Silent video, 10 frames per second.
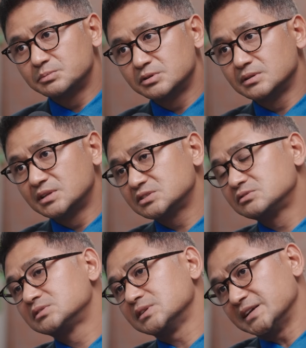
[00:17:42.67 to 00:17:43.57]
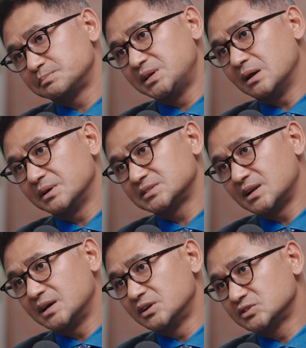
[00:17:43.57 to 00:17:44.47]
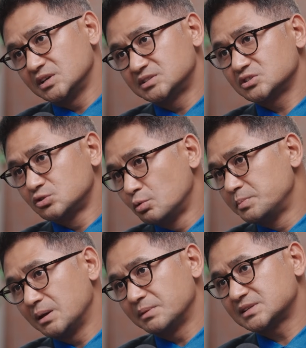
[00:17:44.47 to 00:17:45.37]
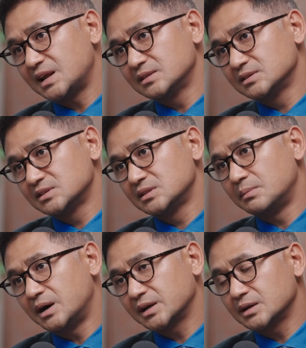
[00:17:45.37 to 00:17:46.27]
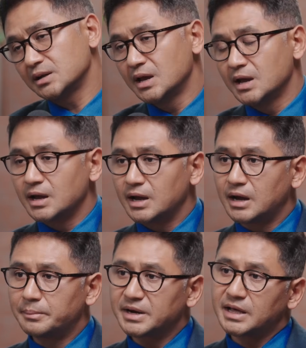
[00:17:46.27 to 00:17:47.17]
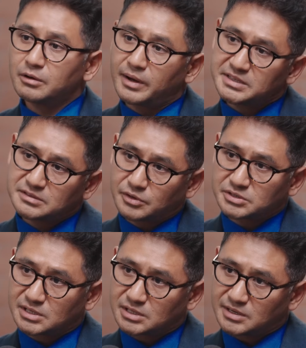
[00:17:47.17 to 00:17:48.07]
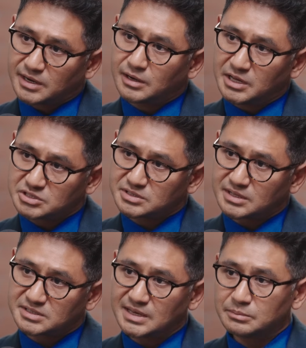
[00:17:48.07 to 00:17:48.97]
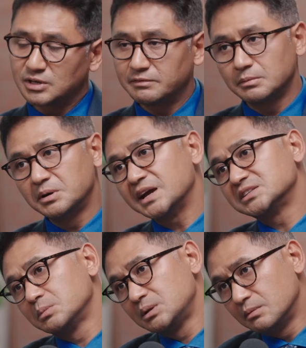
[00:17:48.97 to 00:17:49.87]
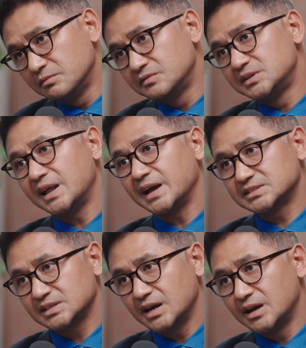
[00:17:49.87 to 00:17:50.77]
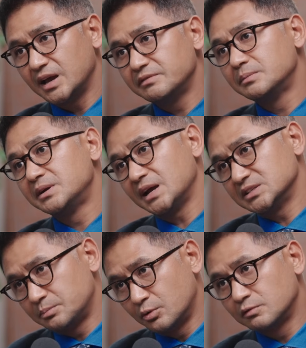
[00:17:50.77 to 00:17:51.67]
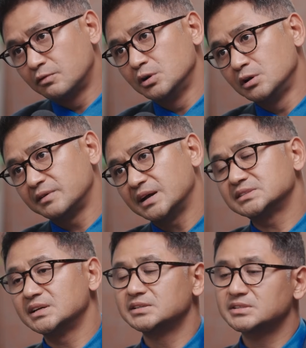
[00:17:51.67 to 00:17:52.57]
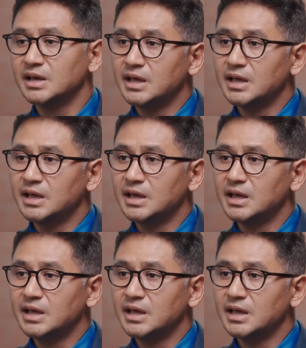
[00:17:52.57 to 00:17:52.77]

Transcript: between this SPMS and others. There's just no PMS like this in the market. But otherwise, of course, the regulations are the same. So everybody has a minimum 50 lakhs. Everybody has a portfolio of assets